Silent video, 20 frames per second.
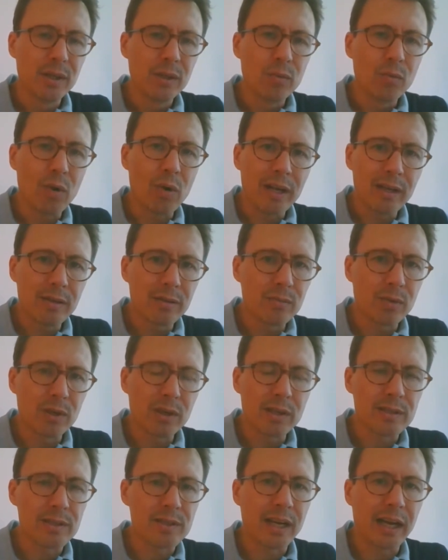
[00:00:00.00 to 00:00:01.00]
One
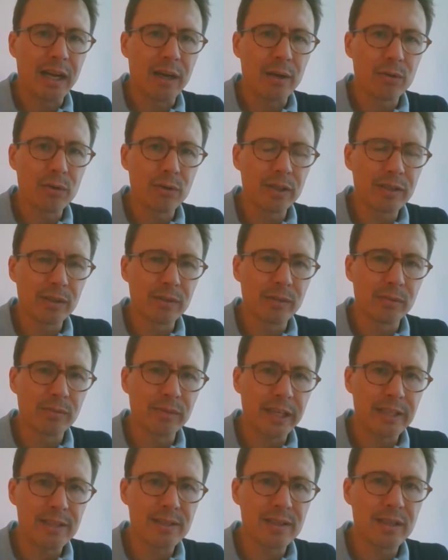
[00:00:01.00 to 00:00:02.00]
was how critical
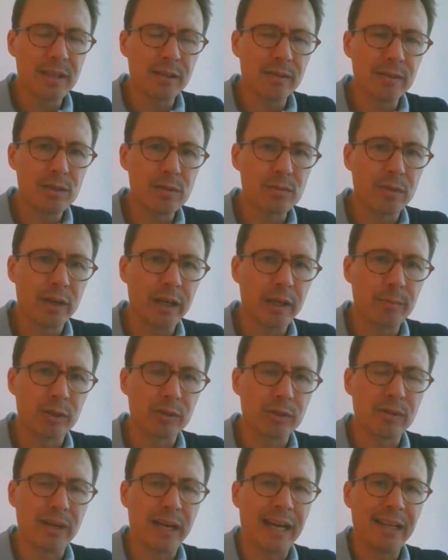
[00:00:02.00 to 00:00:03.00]
race theorists were able
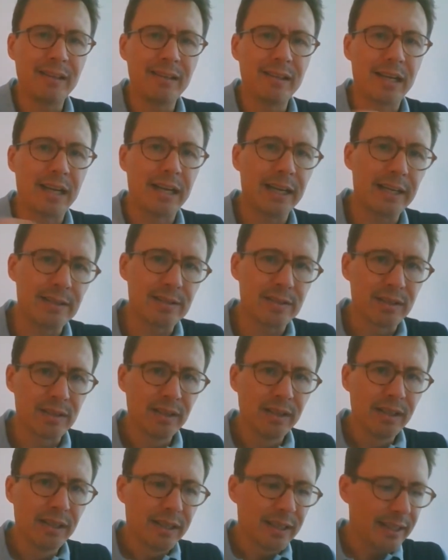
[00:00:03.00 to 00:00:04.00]
to analyze
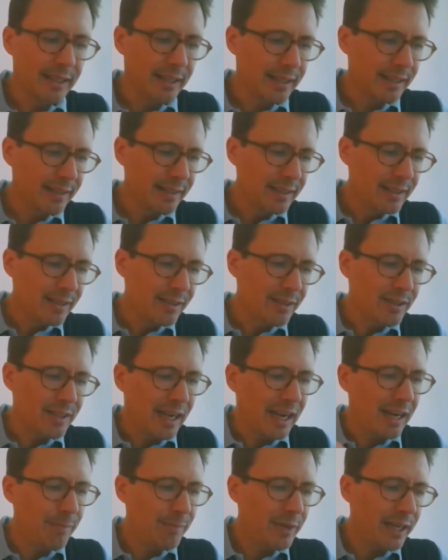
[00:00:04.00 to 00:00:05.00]
uh, the
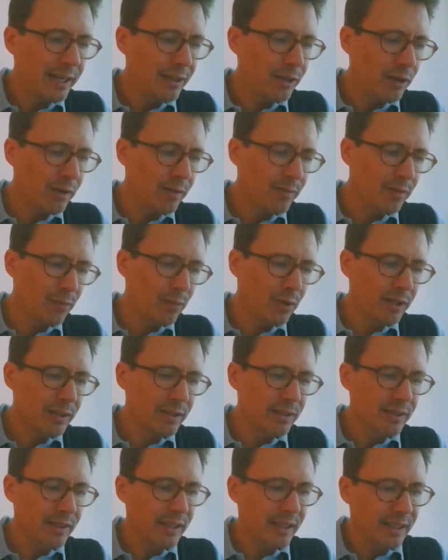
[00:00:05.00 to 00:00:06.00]
timeline of
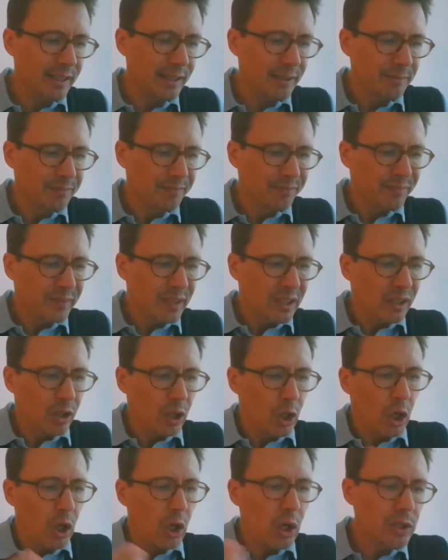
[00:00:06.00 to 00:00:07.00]
what uh,
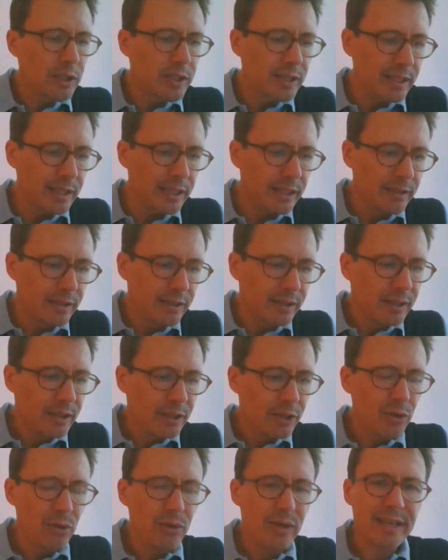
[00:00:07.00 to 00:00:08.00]
law did
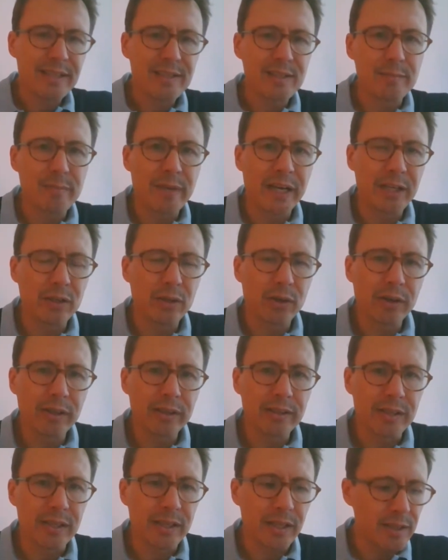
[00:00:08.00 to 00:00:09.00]
to U.S.
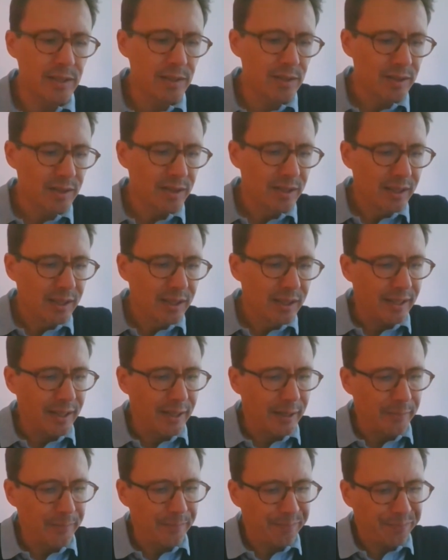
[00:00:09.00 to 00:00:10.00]
minorities
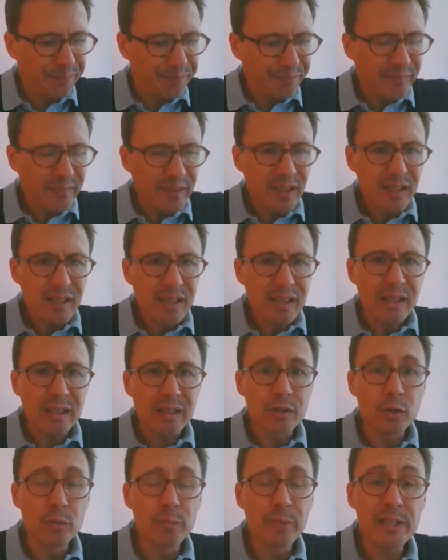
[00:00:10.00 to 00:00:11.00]
um,
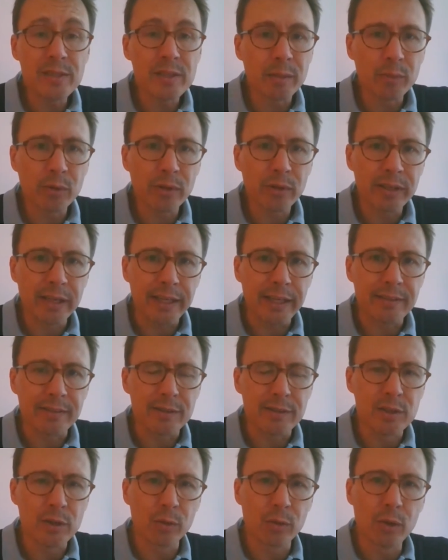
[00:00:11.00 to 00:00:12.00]
to be
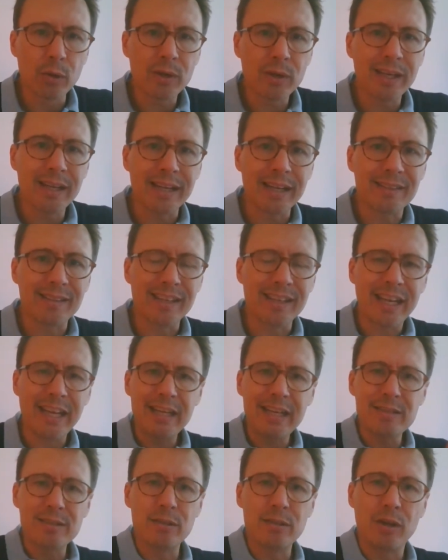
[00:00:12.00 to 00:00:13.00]
subordinated. So looking at the
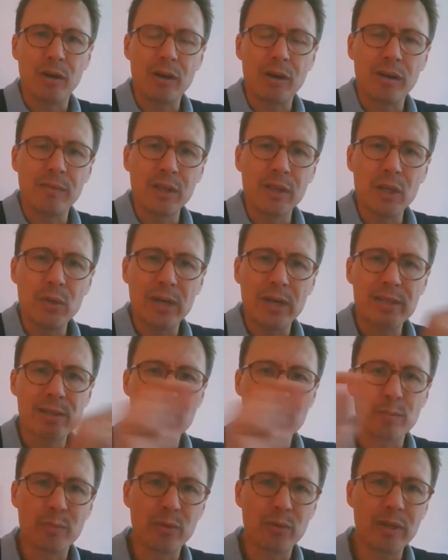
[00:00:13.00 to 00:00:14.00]
case law of the U.S.
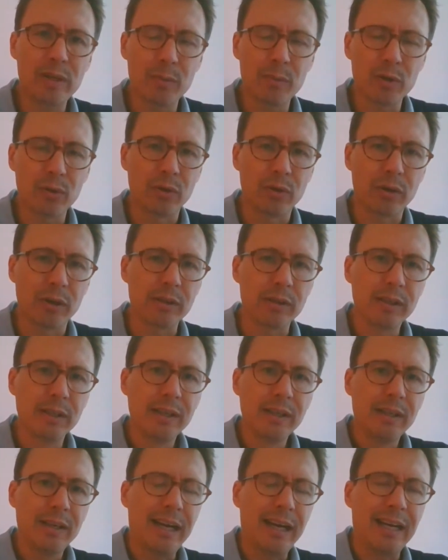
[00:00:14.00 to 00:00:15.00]
Supreme Court
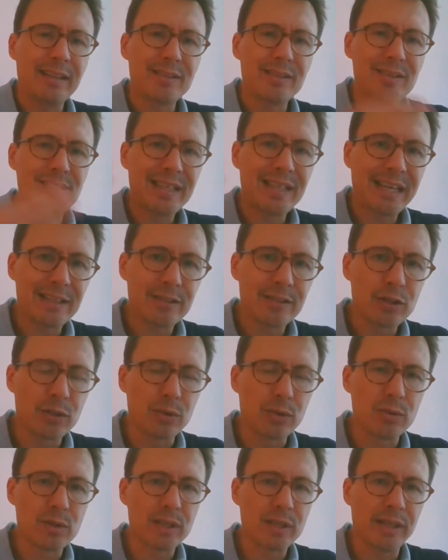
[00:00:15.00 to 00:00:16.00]
and the
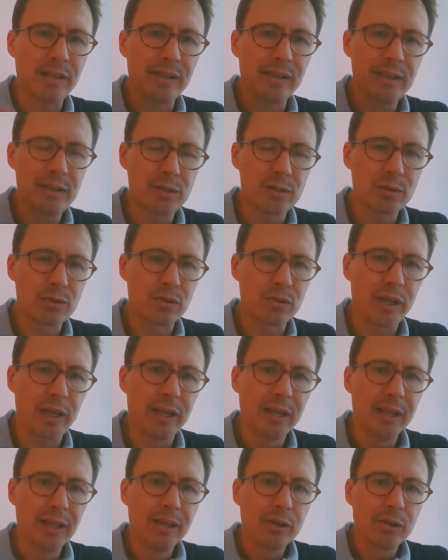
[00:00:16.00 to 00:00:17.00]
statutes and the
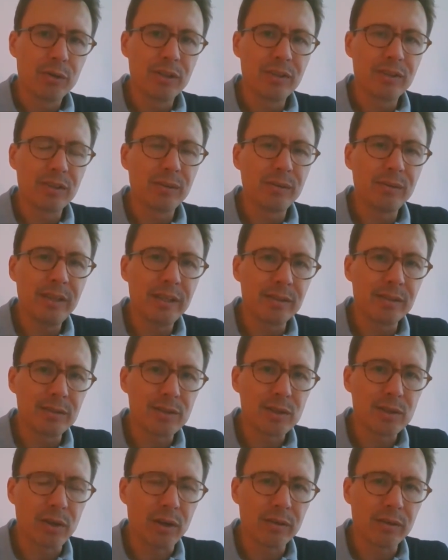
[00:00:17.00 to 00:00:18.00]
history, critical legal
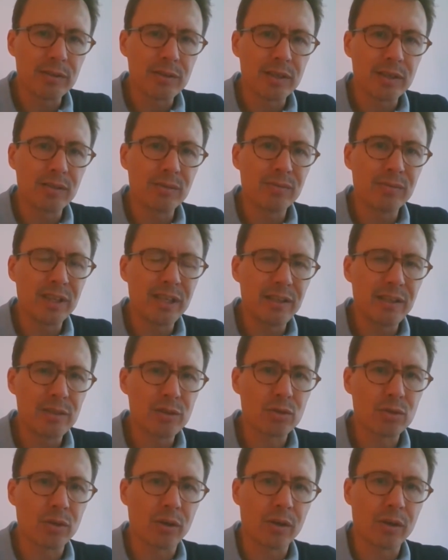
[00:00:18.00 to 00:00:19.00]
scholars had a really
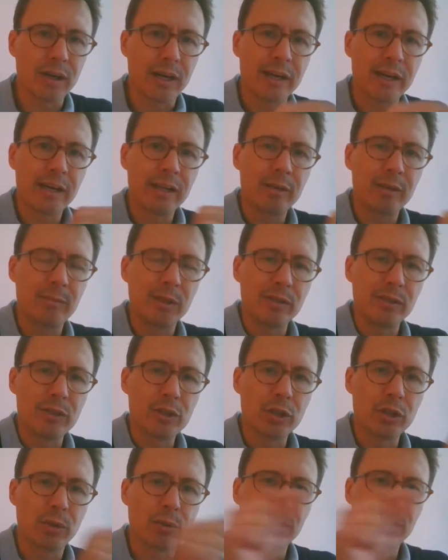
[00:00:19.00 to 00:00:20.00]
strong argument in
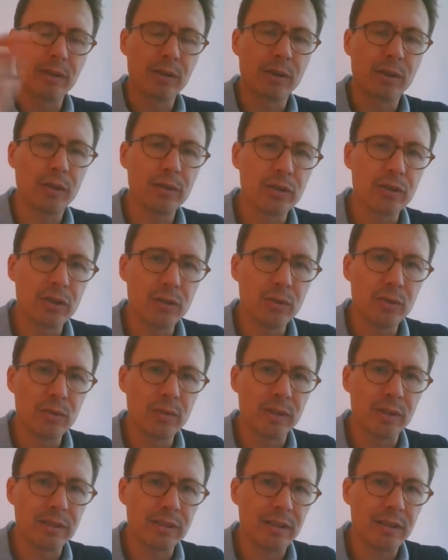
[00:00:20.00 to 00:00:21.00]
showing the
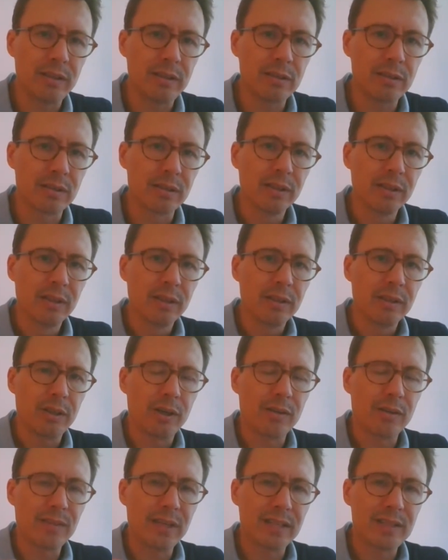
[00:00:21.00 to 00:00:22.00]
continuities
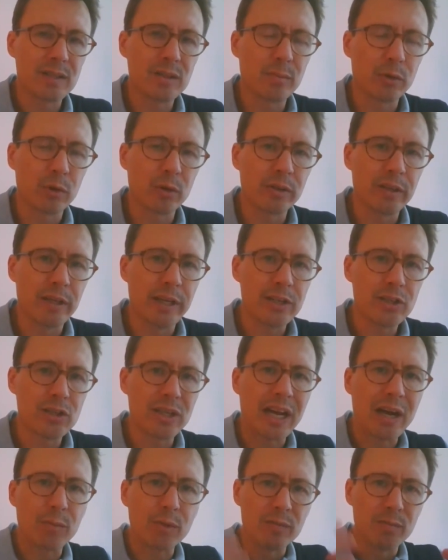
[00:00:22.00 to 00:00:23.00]
of that subordination,
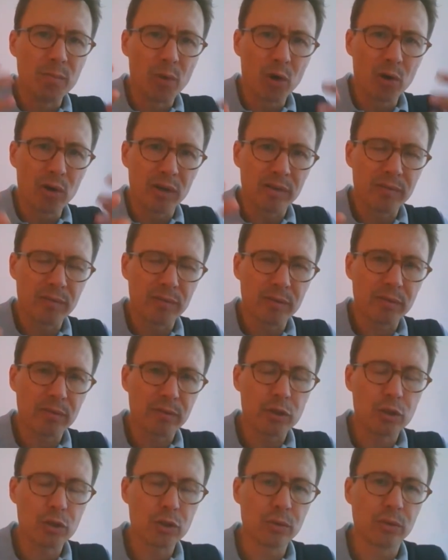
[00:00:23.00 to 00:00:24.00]
how it morphed
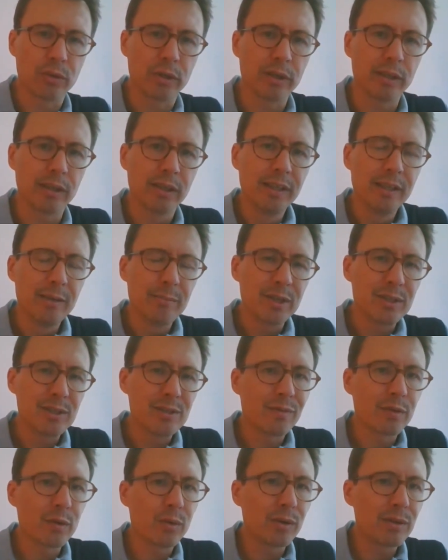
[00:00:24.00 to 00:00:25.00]
for sure, because
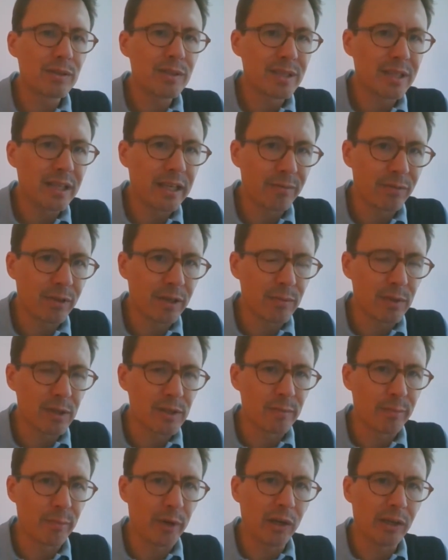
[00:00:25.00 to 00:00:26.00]
of course slavery
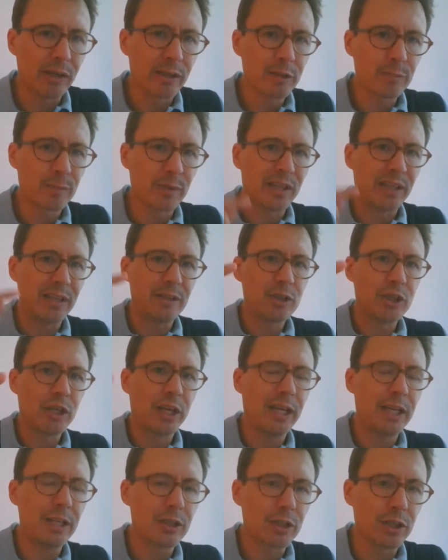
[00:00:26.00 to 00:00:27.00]
was abolished, but then it
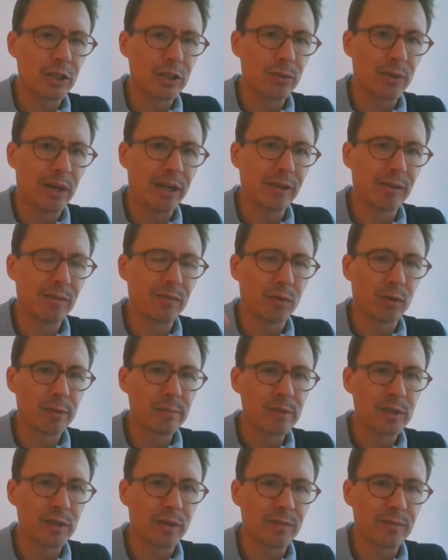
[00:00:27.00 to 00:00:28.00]
changed into other
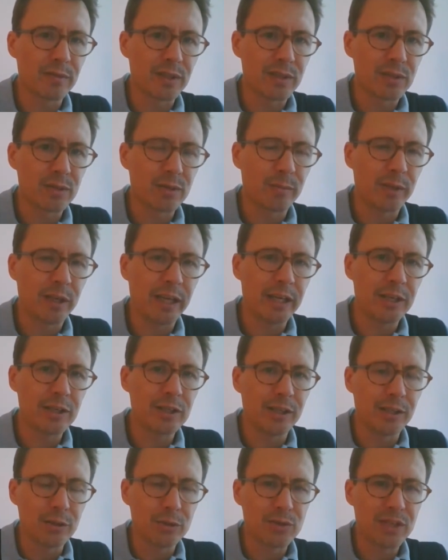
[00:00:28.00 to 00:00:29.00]
forms of
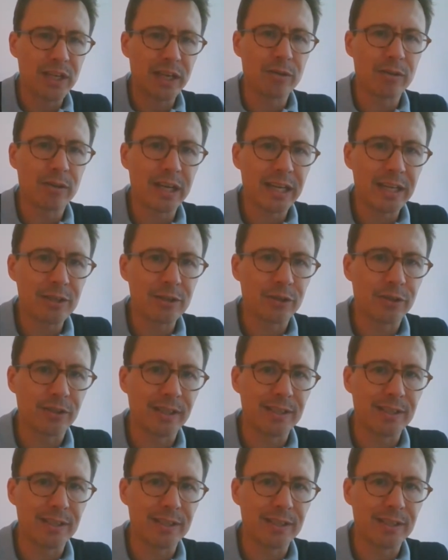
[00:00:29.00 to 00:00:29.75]
discrimination, into segregation.